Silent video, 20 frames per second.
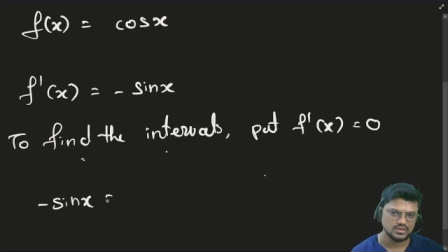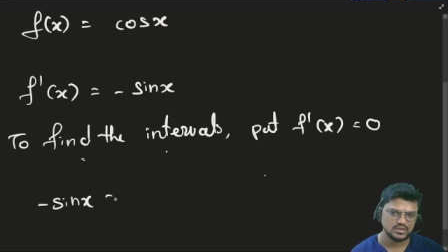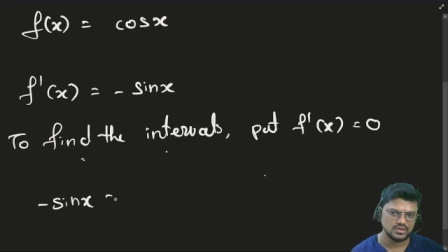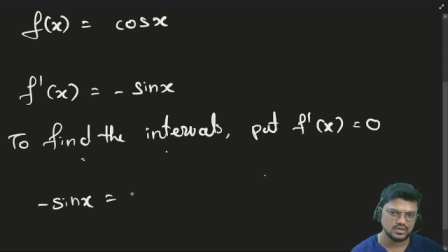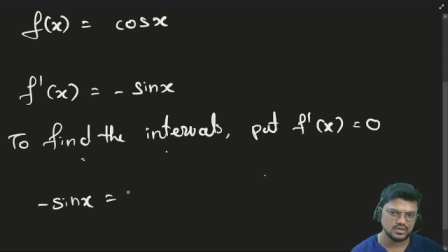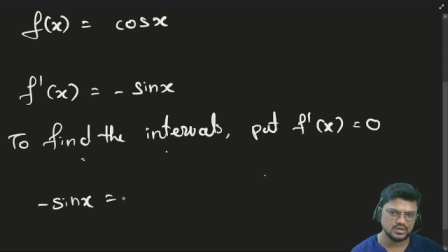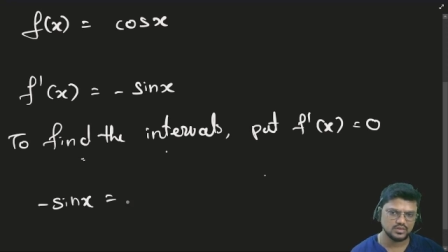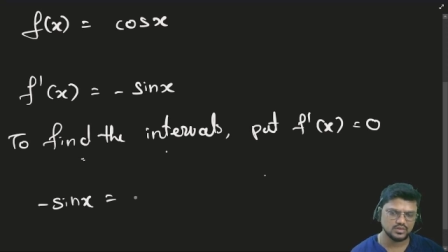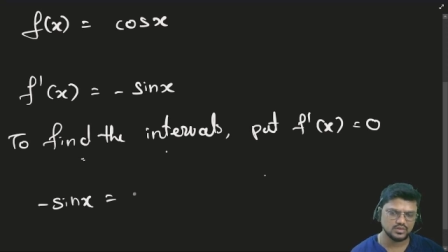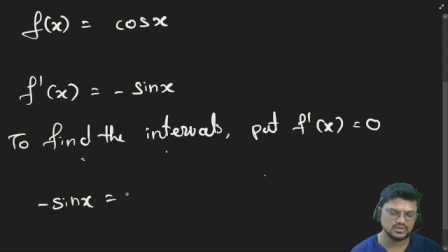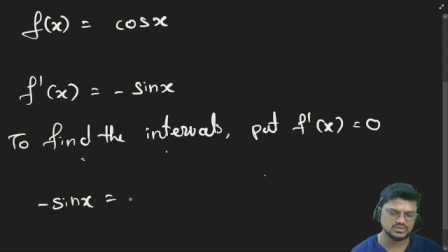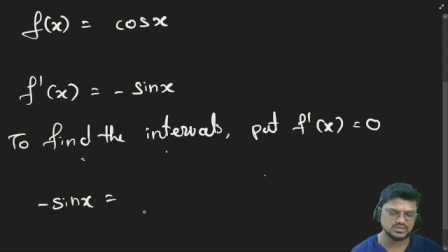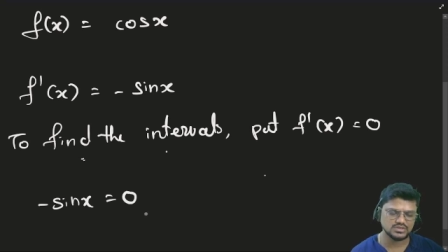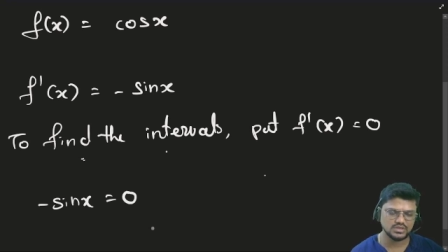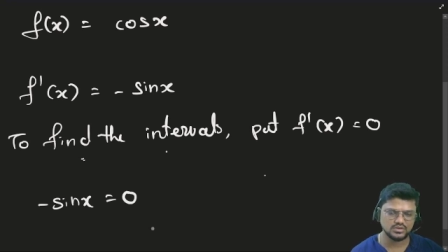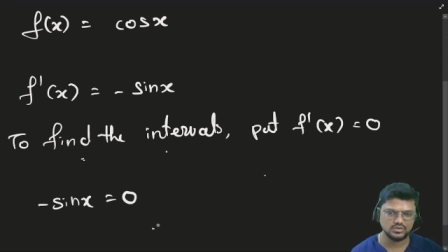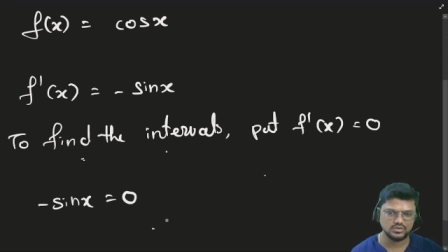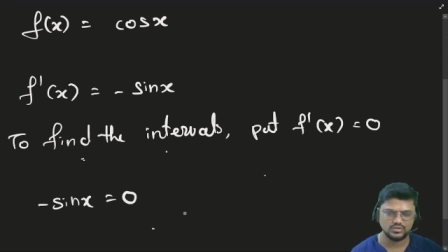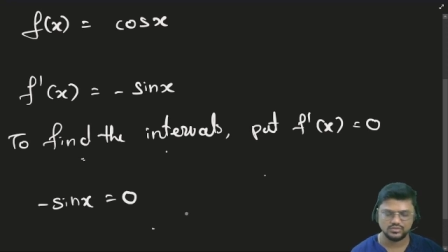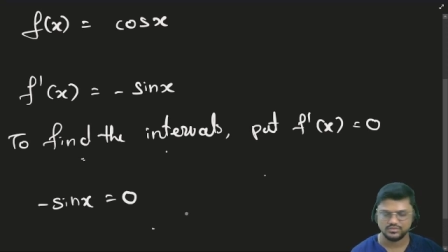equals
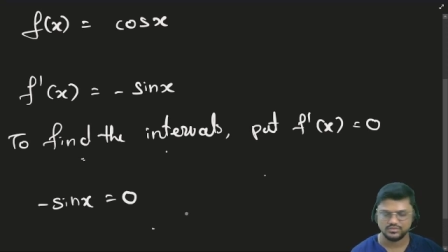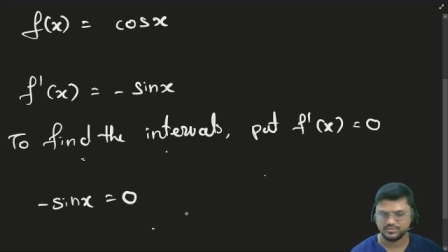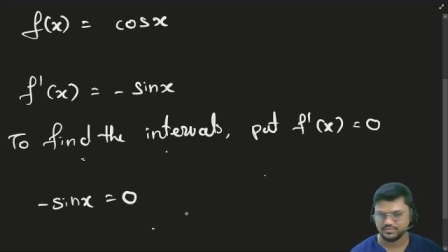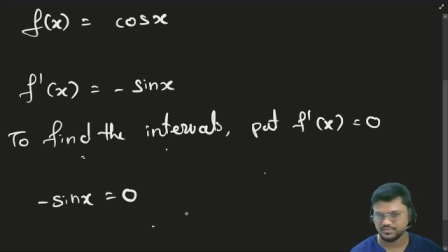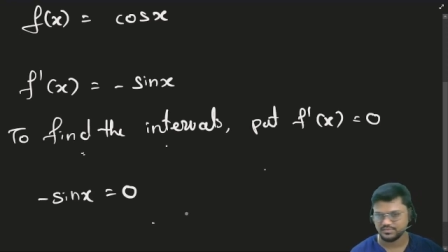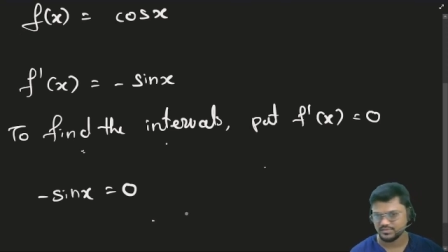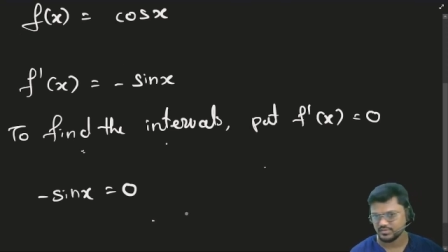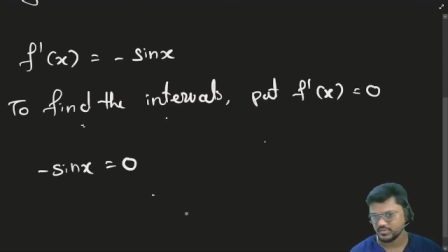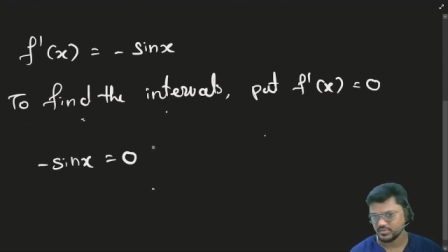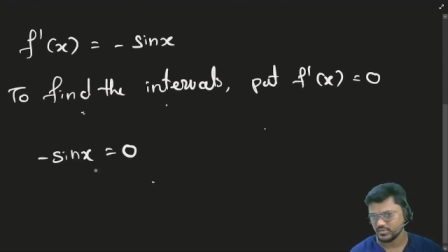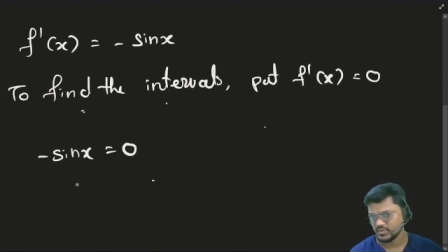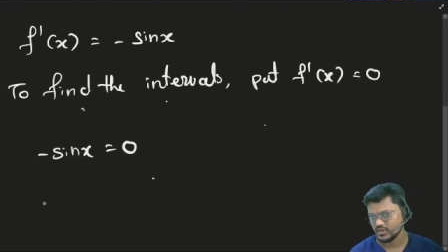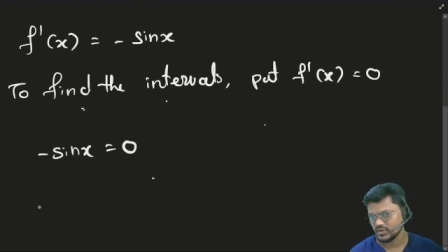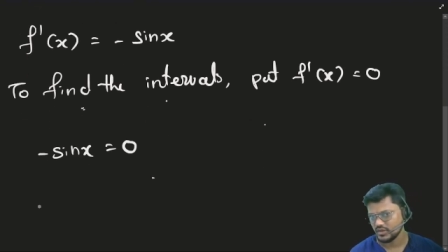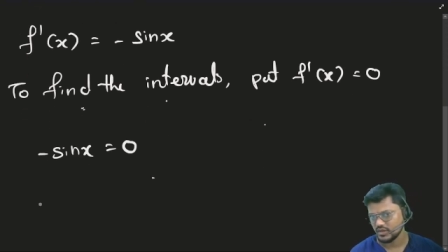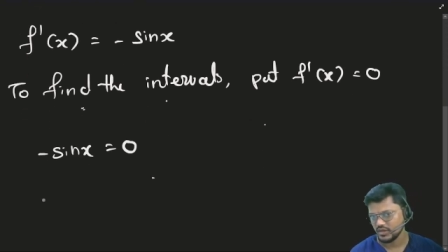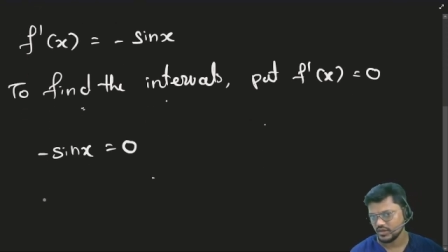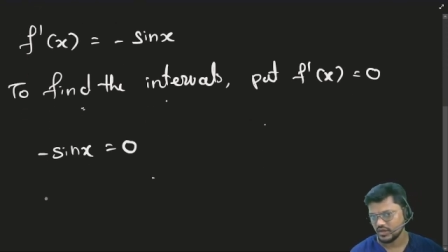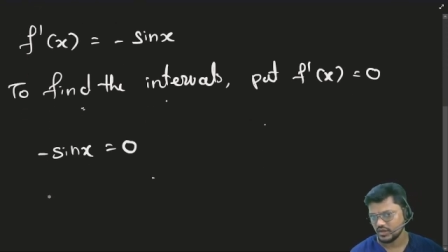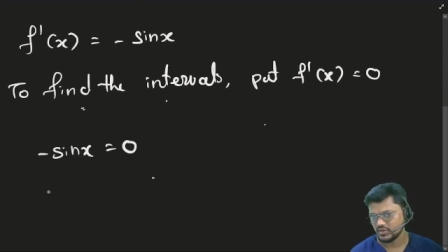0,
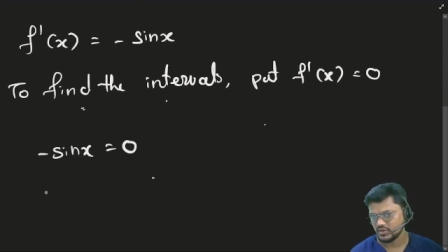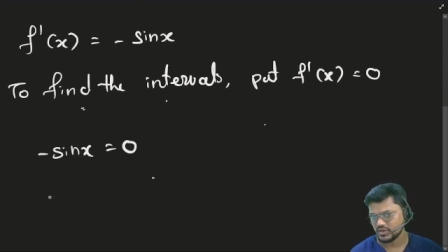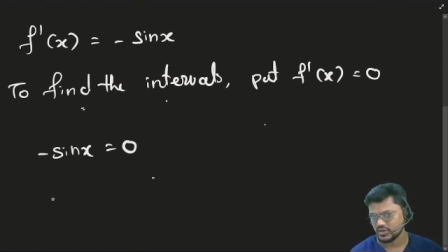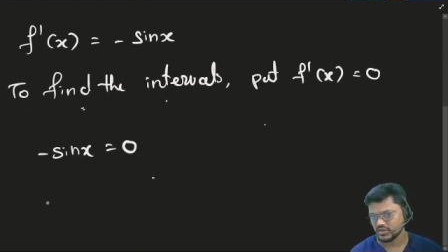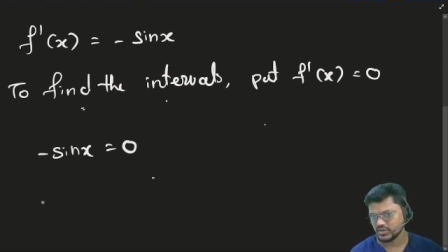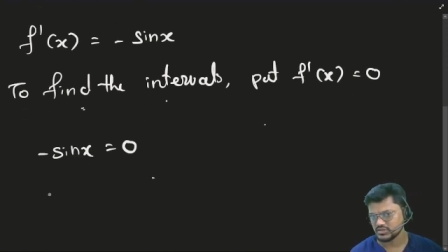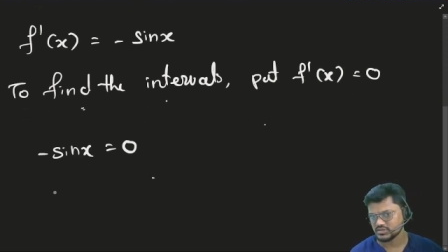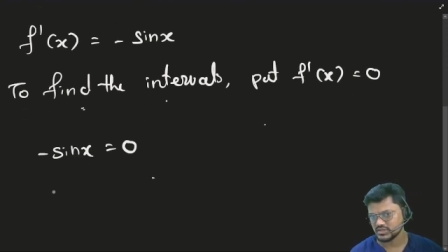and you can